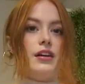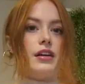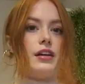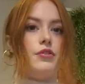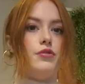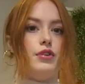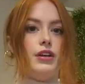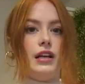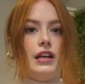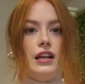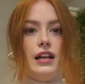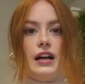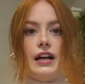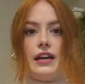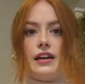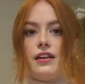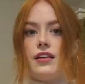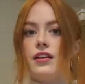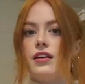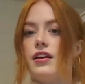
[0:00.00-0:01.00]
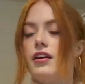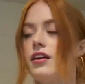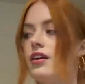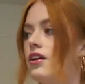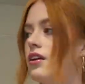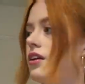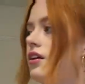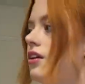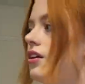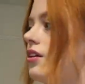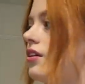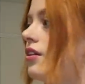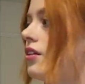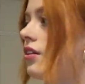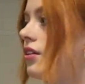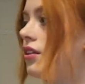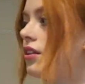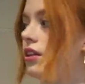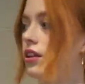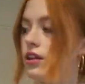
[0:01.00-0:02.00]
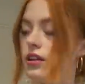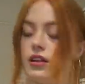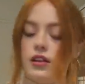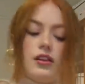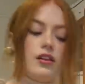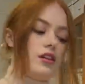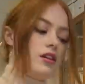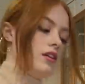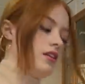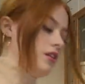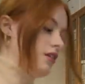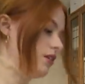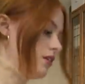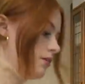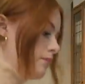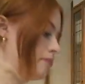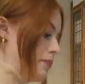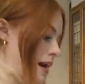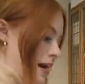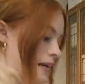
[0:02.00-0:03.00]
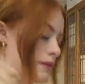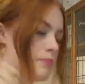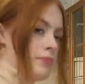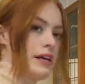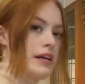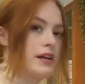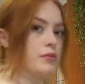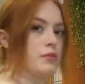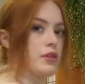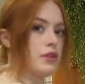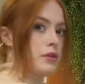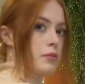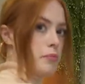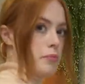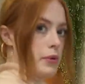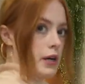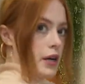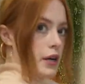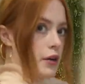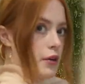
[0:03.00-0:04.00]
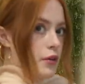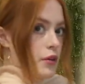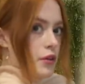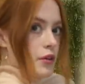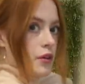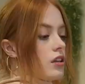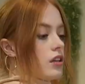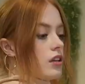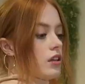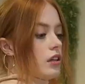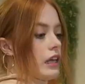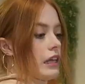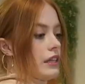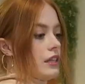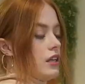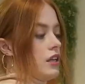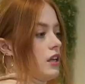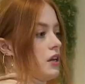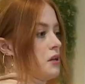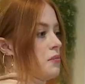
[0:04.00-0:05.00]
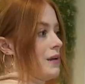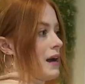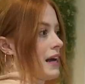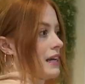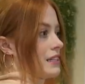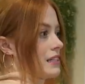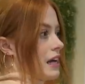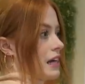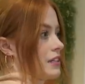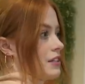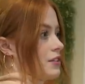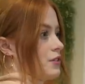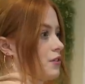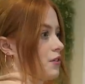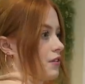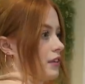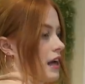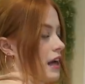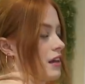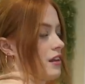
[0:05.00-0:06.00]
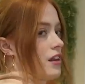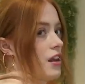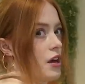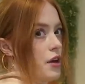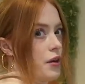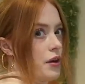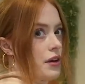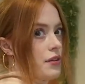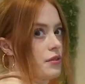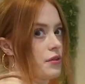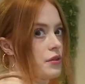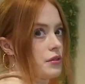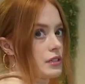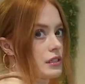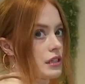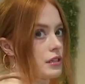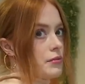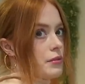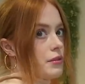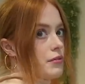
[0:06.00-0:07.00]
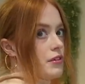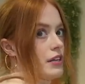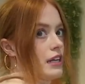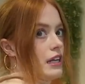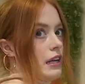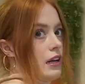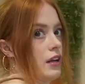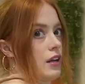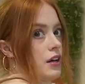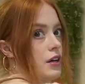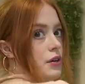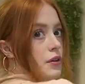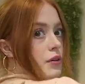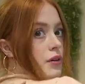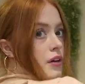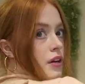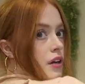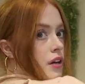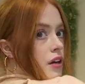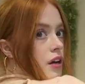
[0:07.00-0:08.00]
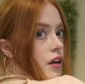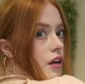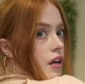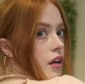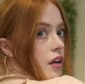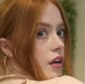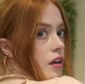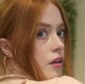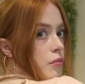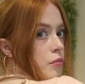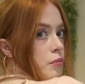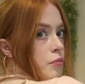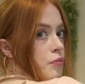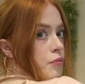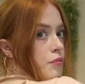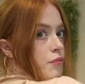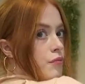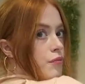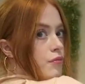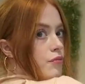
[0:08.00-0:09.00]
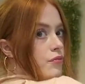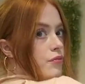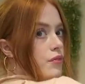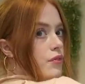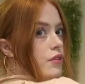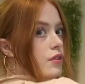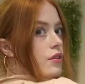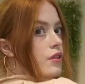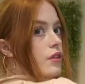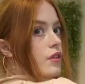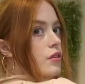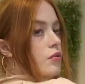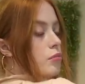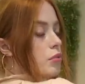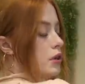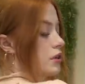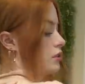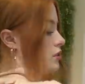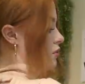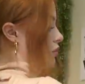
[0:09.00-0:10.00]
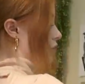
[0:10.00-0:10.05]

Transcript: Like, I really like the back bit with the bow. And the low back's actually not that low. I thought it was going to be really low. But it's